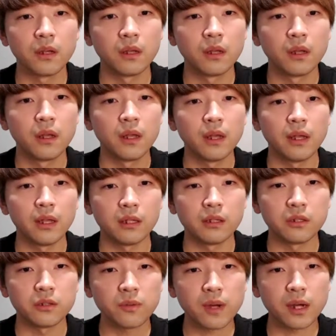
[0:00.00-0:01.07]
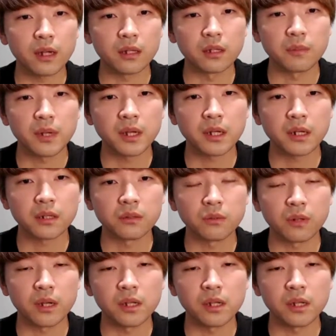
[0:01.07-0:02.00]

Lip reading: and Demae-can.